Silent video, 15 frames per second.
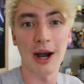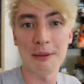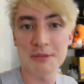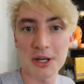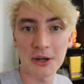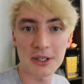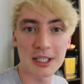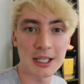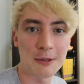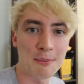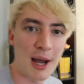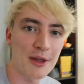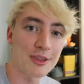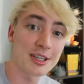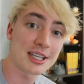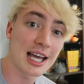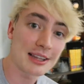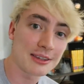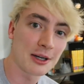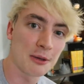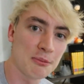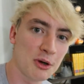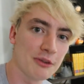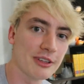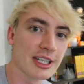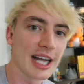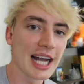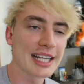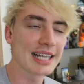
I'm talking about the Death Note movie.